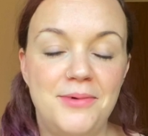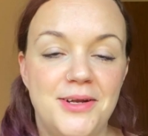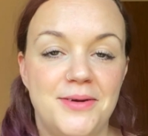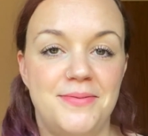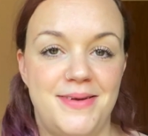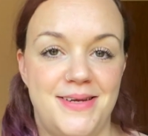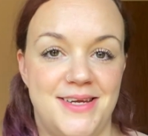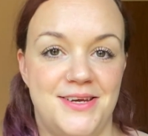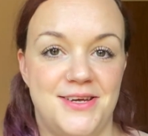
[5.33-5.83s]
going
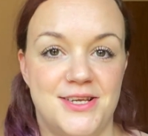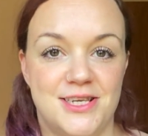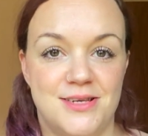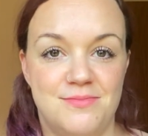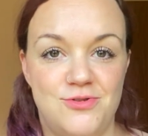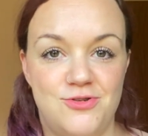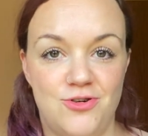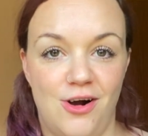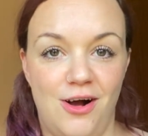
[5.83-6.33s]
to be doing
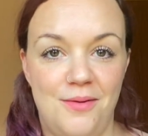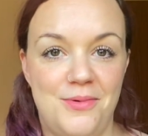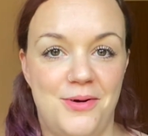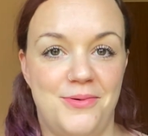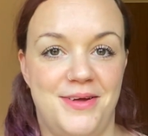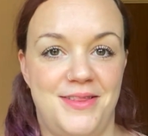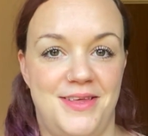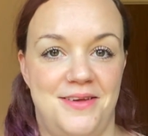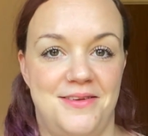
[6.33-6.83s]
some drama
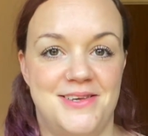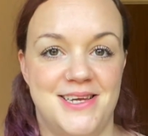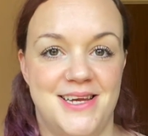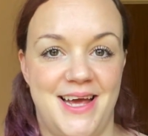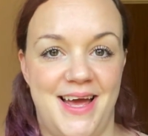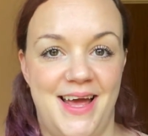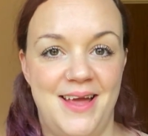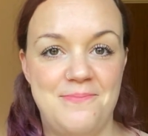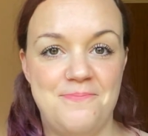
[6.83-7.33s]
with you
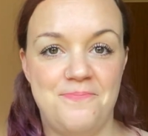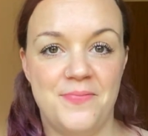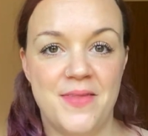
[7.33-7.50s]
today.